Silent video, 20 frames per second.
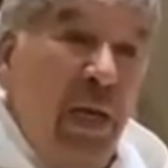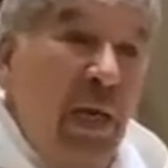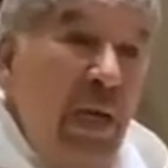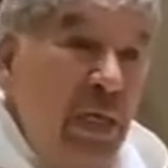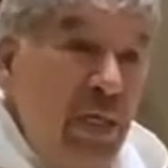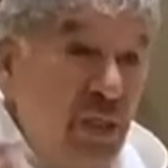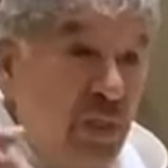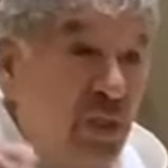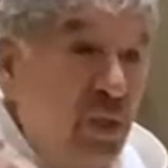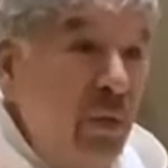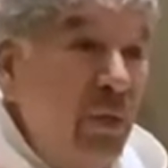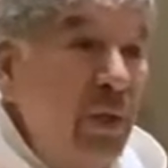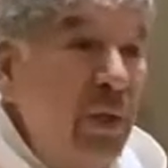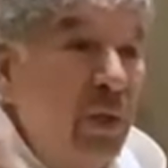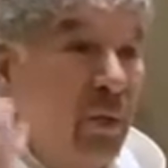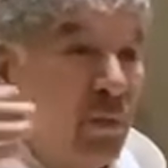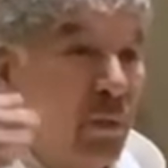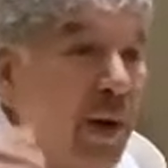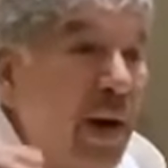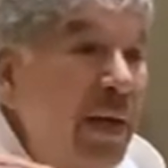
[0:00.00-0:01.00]
He's doing
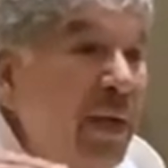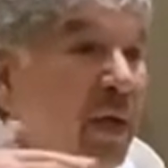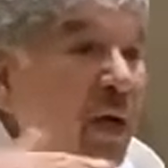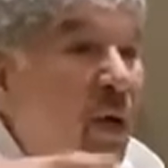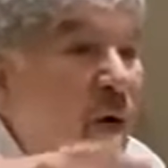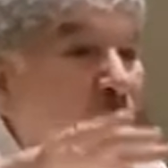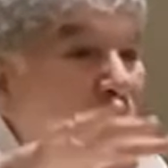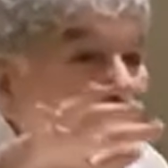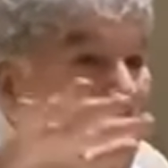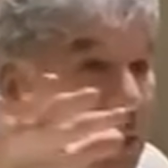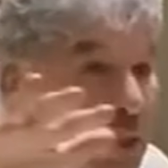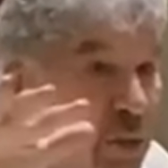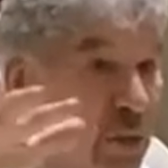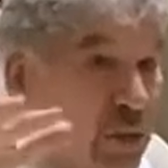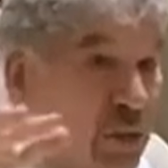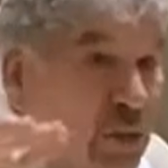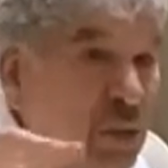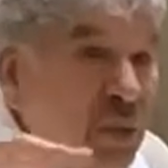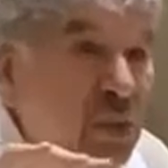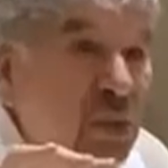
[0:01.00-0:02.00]
it right according to
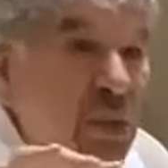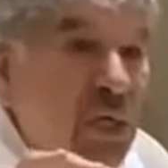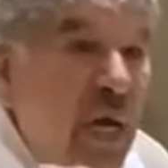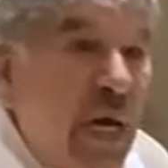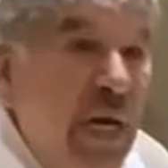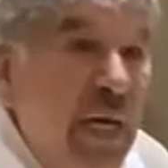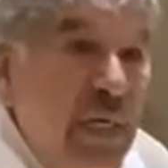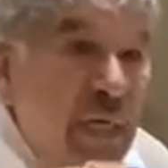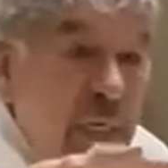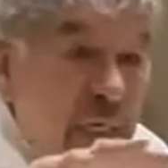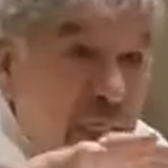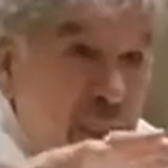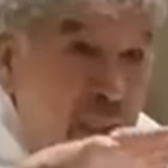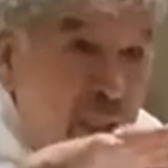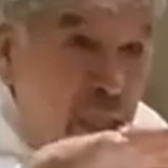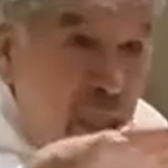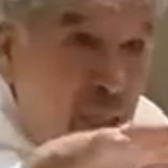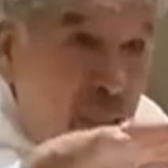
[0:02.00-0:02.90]
society's